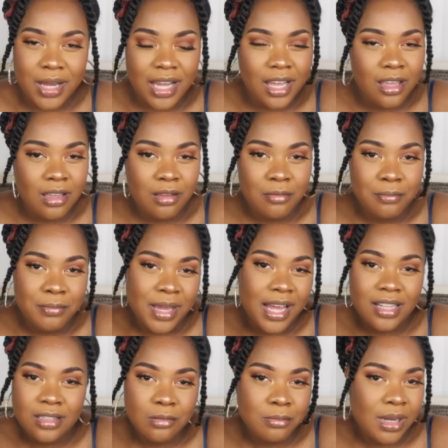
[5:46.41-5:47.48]
buying
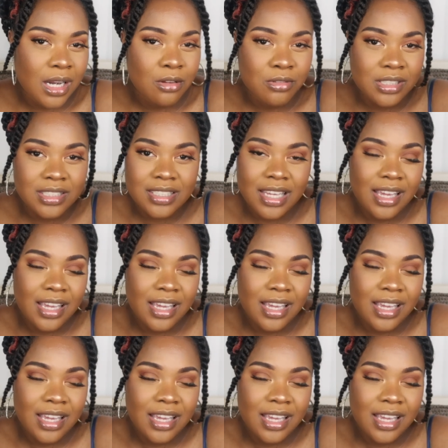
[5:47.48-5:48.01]
Bath and Body Works